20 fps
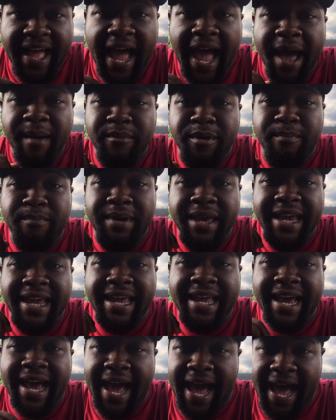I'm a
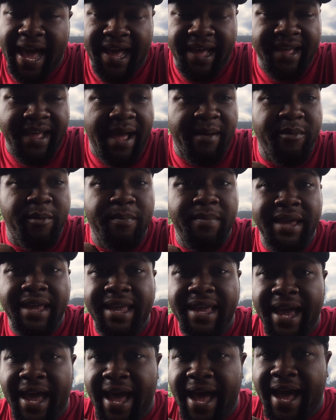big guy. I
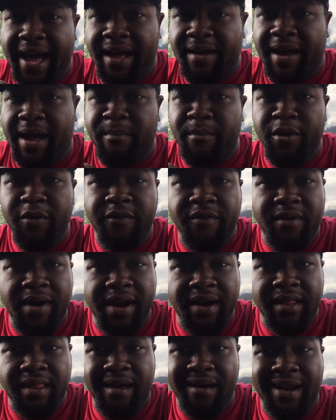move
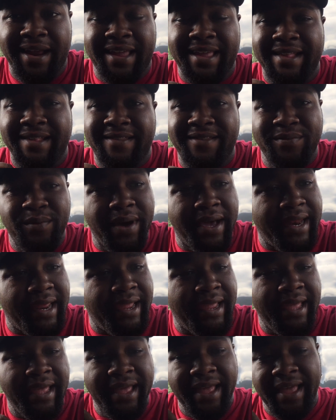around a lot. I get sweaty.